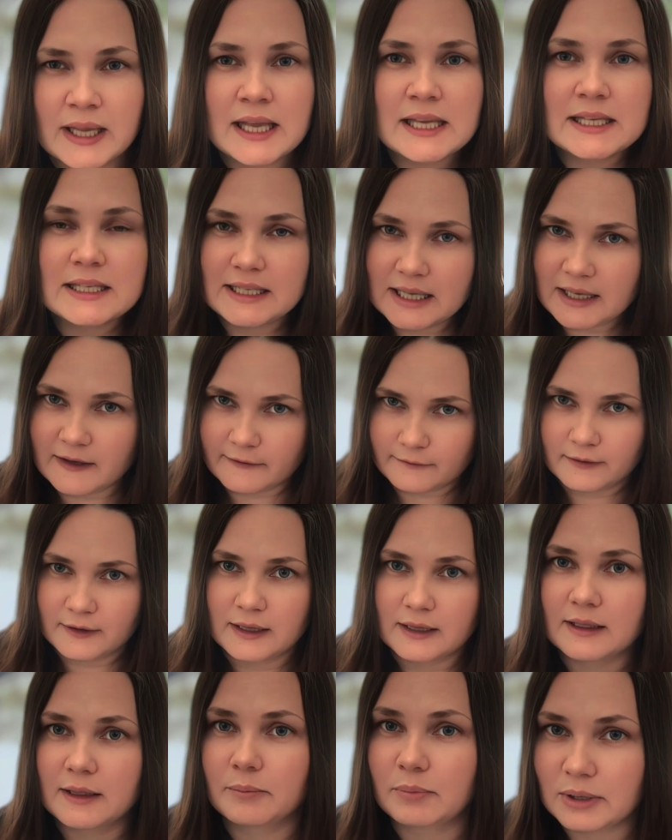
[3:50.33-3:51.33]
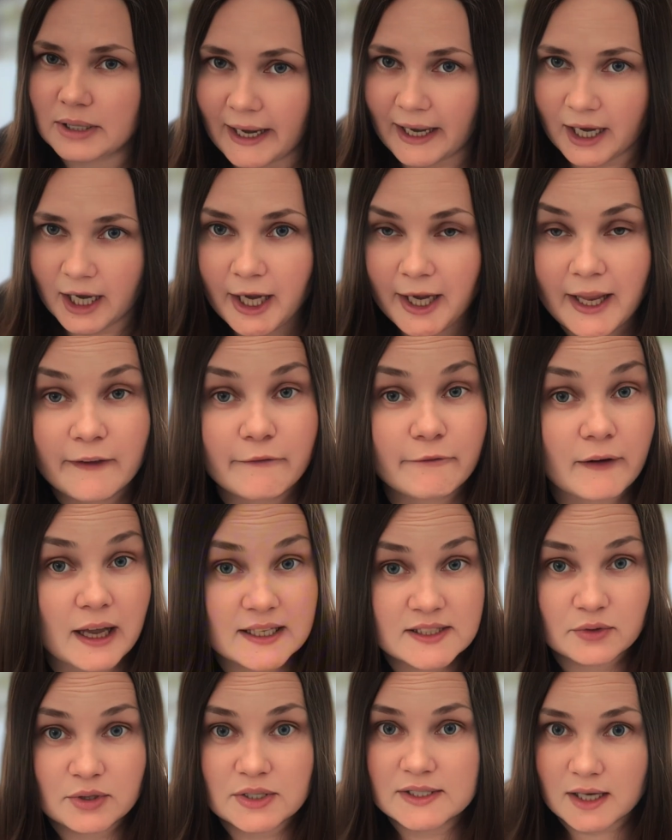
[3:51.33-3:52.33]
give the player a
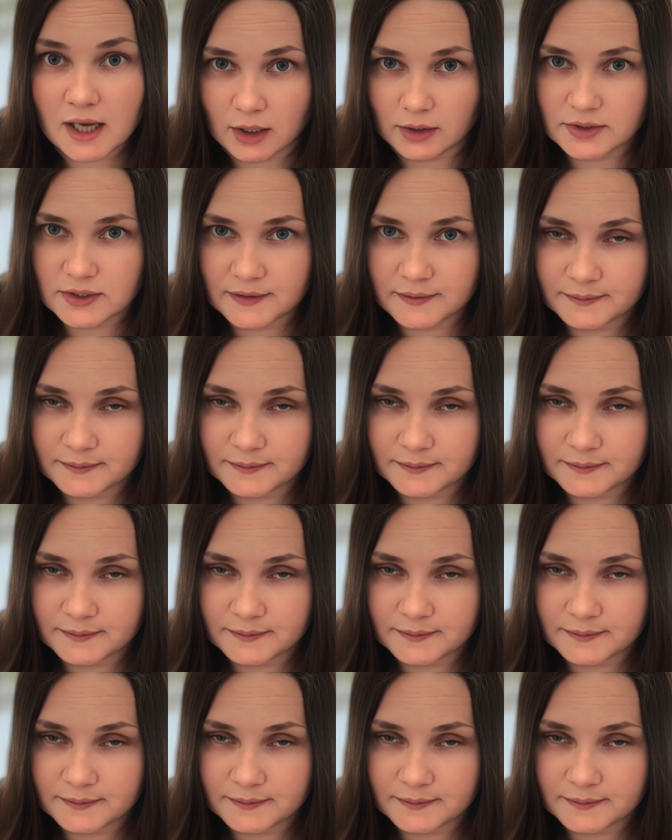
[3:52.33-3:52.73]
fast result.